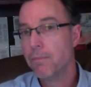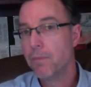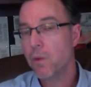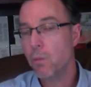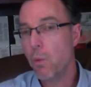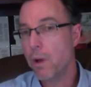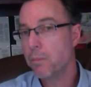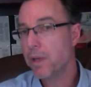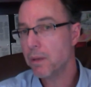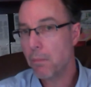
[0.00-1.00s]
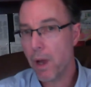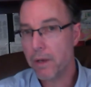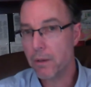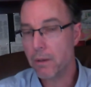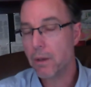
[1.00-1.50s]
1 being
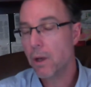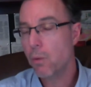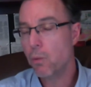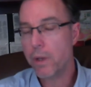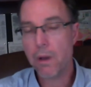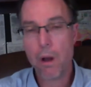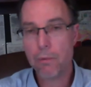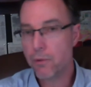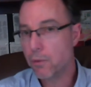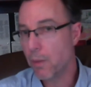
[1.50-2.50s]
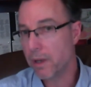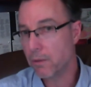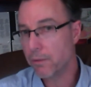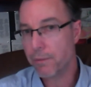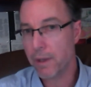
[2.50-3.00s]
minor, we all do
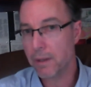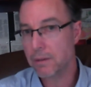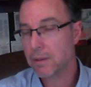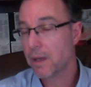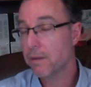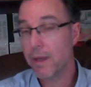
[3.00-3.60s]
minor things.